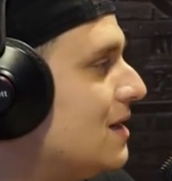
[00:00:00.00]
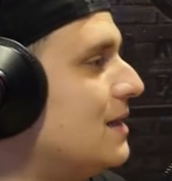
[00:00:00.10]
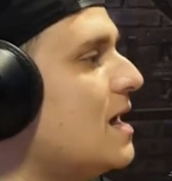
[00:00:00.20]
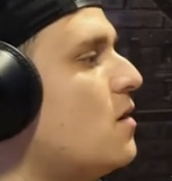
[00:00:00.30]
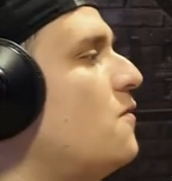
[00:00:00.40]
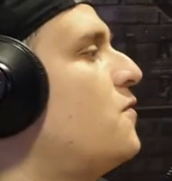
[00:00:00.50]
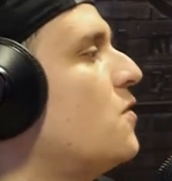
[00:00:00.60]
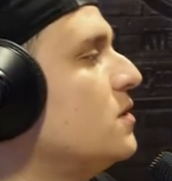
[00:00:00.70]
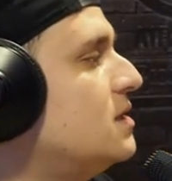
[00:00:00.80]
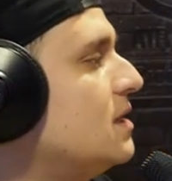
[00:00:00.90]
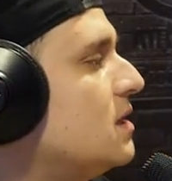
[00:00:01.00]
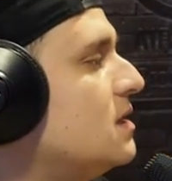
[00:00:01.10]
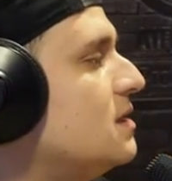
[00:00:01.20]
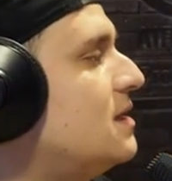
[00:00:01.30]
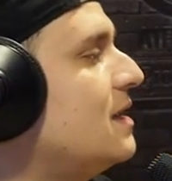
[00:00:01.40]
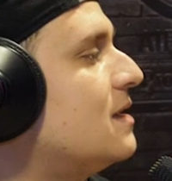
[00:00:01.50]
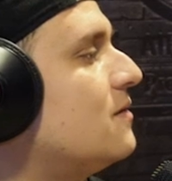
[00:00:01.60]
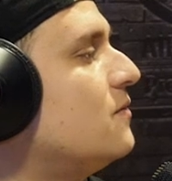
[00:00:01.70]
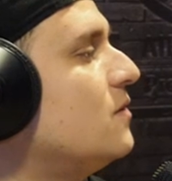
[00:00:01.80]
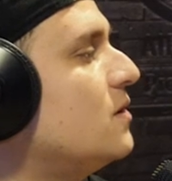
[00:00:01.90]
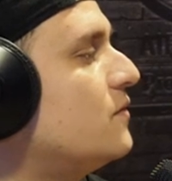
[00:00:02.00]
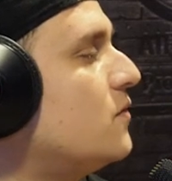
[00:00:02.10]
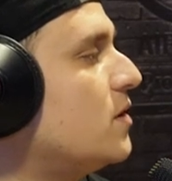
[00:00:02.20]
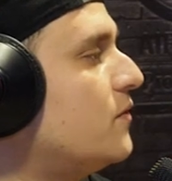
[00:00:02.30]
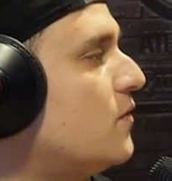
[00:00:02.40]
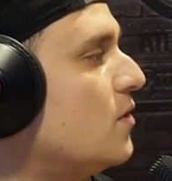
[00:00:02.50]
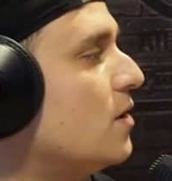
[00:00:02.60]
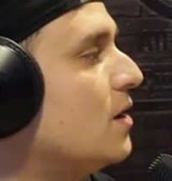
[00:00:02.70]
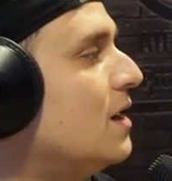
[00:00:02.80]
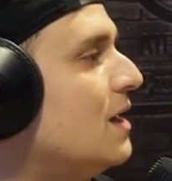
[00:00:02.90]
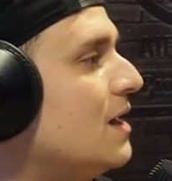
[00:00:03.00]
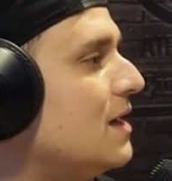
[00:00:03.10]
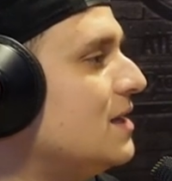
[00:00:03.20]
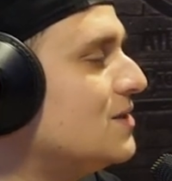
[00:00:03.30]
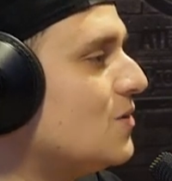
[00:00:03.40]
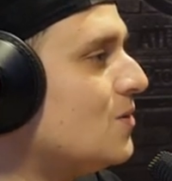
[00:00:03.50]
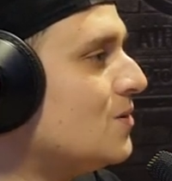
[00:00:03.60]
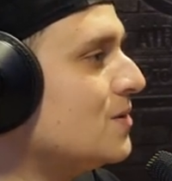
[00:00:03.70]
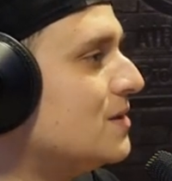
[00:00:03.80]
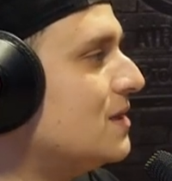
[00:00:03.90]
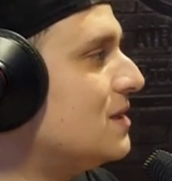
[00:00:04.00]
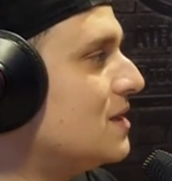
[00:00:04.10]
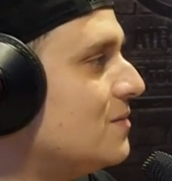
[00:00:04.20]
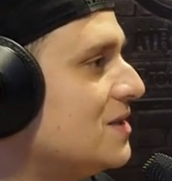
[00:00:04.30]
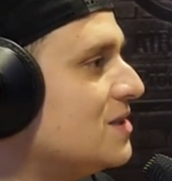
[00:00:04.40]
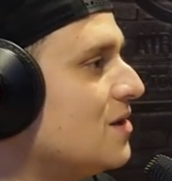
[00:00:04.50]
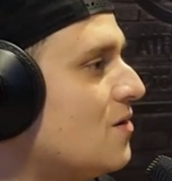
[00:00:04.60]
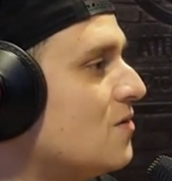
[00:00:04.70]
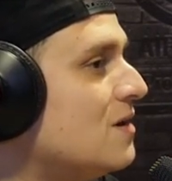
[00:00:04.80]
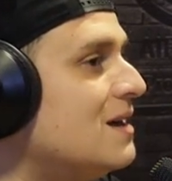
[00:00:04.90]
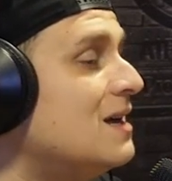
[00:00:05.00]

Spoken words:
Now, of course, they're gonna think Floyd 44, he's old, he's gonna be slow.